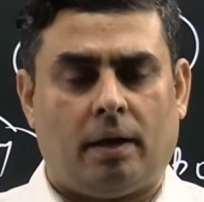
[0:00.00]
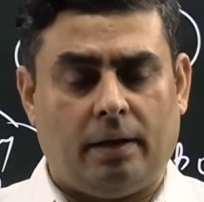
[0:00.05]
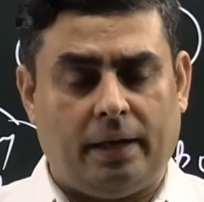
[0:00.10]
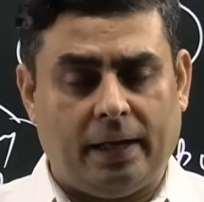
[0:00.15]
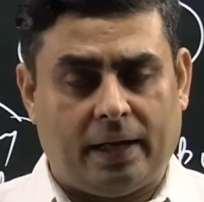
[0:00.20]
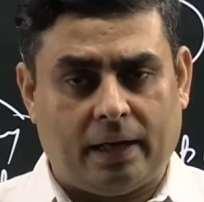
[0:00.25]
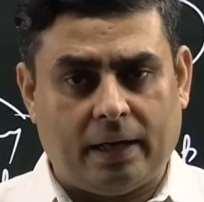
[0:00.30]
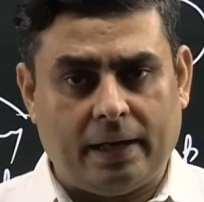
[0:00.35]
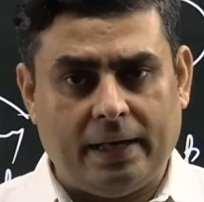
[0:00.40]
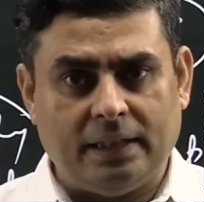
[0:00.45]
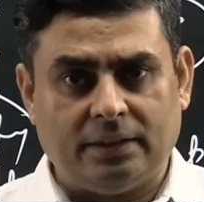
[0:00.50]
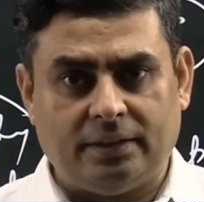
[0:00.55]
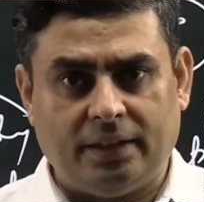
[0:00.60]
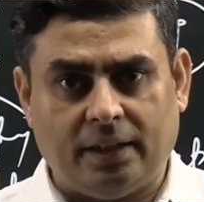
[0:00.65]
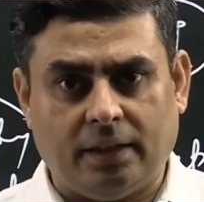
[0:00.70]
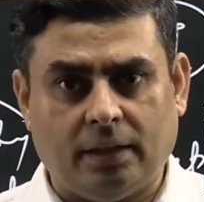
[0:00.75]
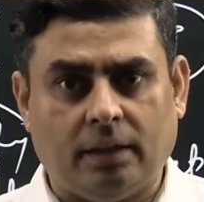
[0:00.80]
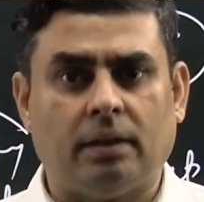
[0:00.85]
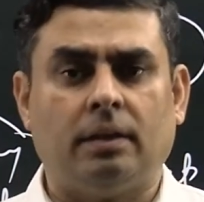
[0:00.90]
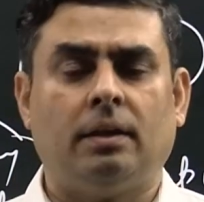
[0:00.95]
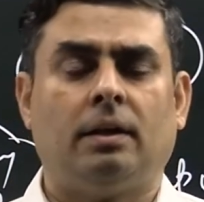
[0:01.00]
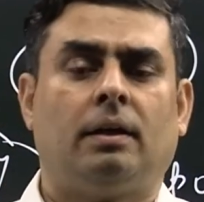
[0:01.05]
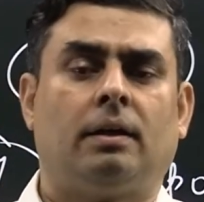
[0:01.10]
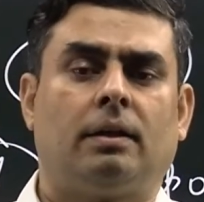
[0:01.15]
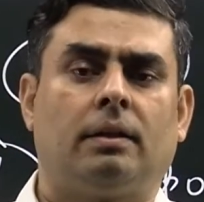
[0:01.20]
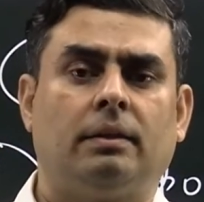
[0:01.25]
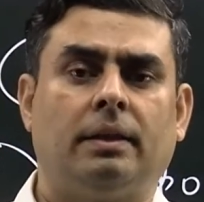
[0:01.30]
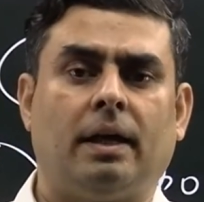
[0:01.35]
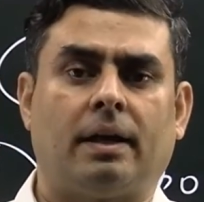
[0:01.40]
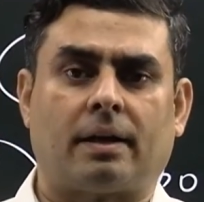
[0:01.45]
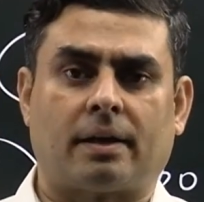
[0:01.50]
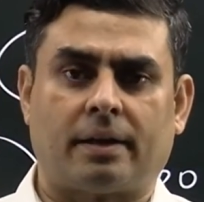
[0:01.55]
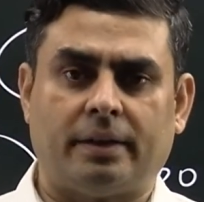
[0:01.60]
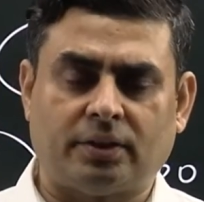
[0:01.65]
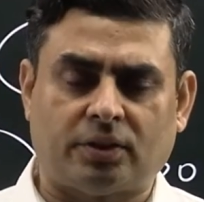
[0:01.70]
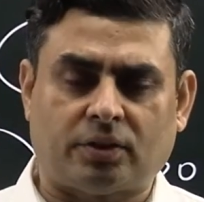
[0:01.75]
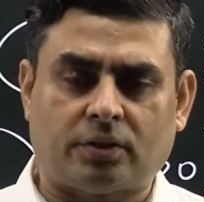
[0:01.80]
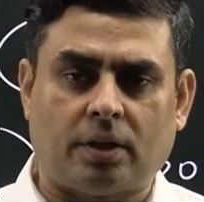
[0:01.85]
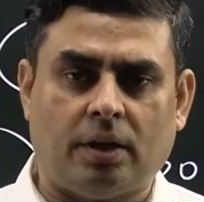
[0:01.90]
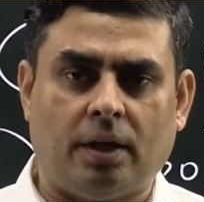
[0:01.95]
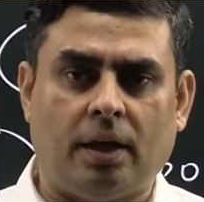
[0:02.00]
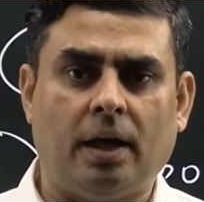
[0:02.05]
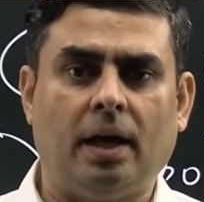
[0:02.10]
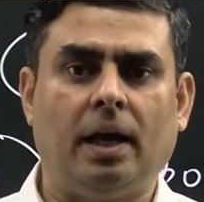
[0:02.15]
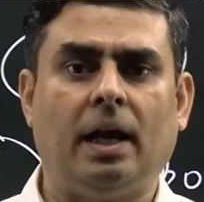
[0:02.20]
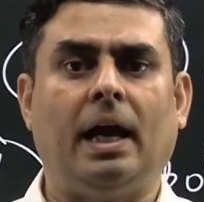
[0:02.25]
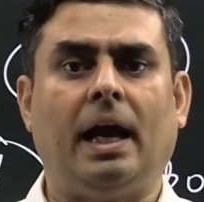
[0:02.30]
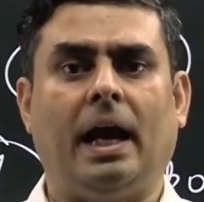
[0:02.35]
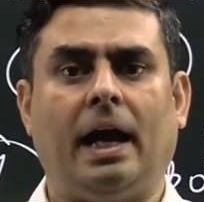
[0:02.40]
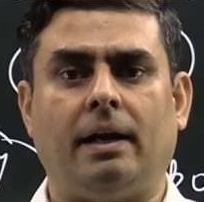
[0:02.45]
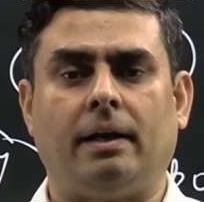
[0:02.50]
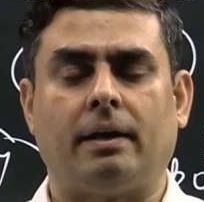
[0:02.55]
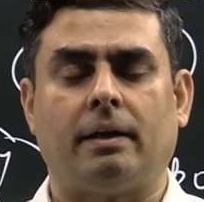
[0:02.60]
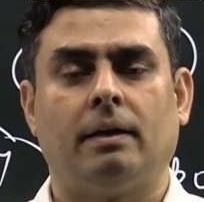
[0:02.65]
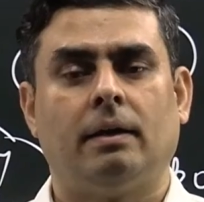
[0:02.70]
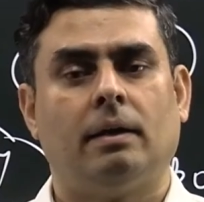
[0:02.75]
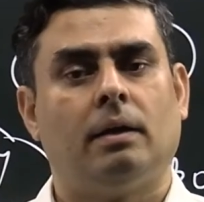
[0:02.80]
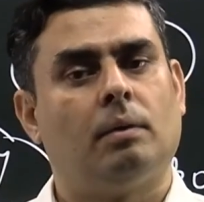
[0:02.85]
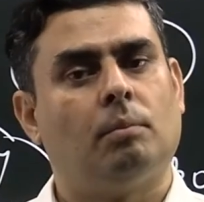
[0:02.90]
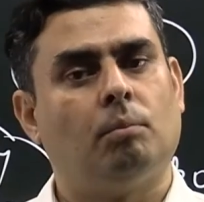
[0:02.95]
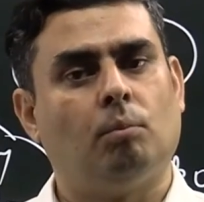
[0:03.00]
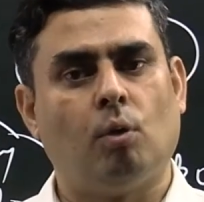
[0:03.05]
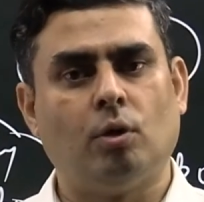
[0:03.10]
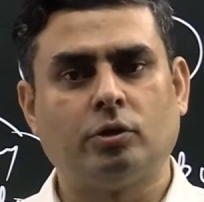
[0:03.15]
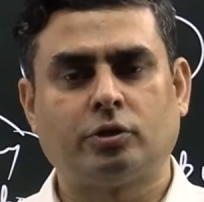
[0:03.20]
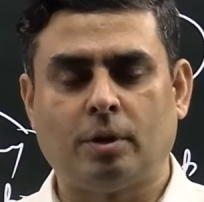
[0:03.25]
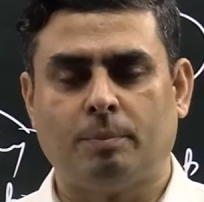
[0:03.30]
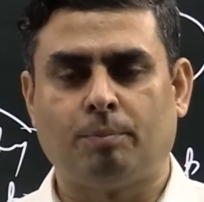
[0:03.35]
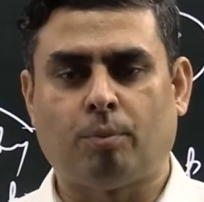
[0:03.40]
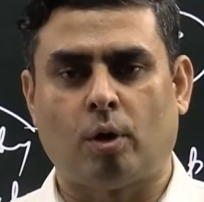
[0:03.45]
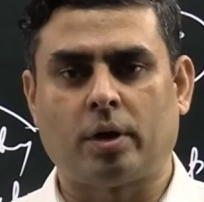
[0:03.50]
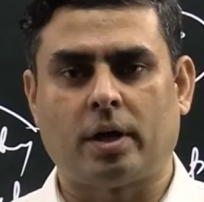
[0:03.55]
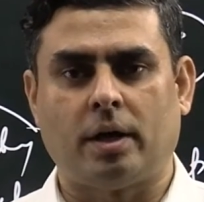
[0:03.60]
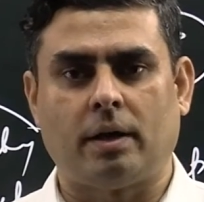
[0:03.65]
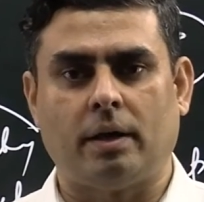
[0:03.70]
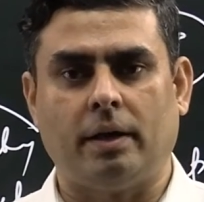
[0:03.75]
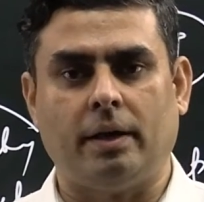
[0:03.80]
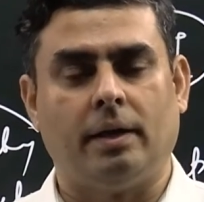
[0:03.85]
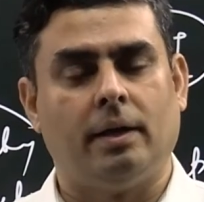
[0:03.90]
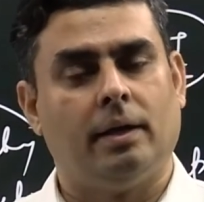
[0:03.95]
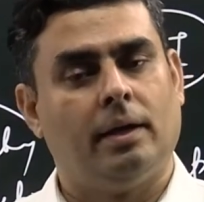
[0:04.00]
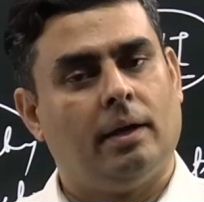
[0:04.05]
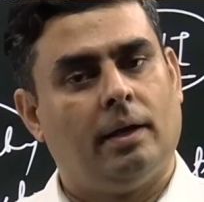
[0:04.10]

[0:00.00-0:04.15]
decreasing the risk, and most importantly,